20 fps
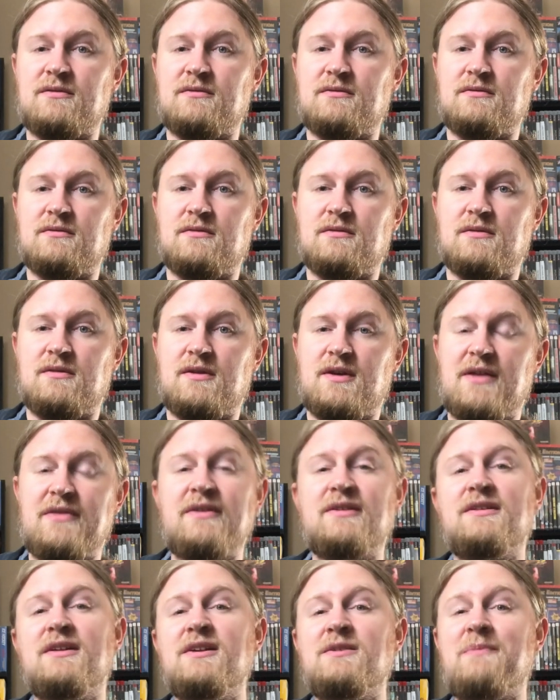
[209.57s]
And
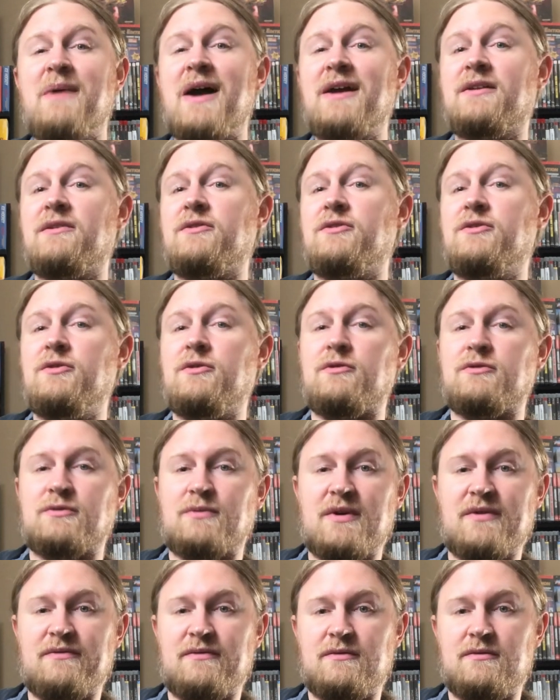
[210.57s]
this leads back to the 2. So
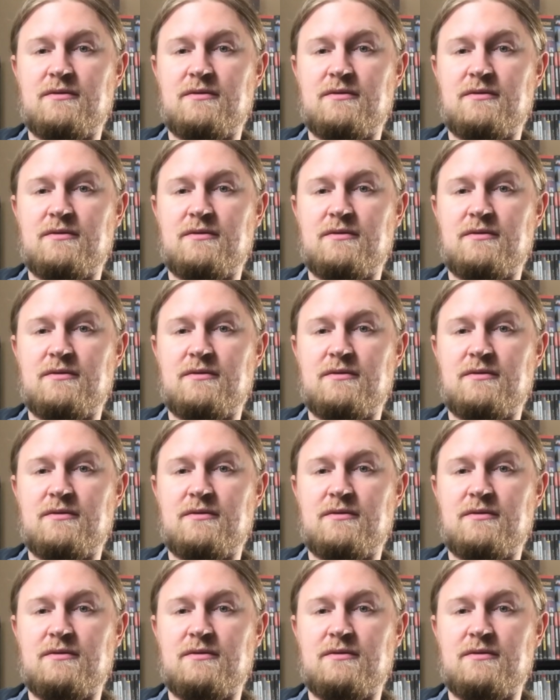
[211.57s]
we have...